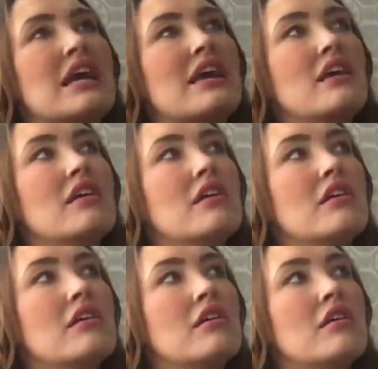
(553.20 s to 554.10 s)
to say?
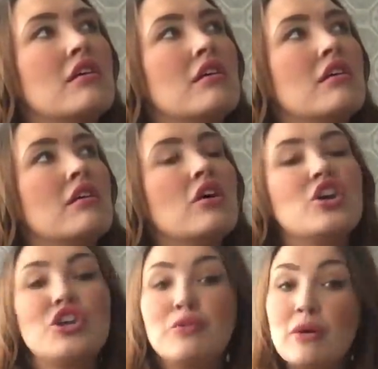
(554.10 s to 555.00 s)

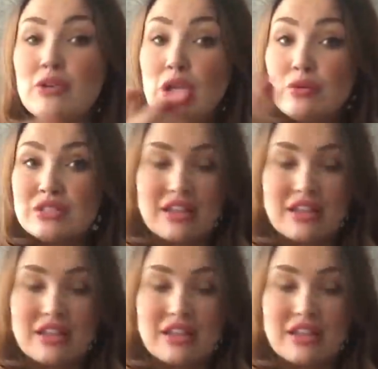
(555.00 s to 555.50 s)
You won't lose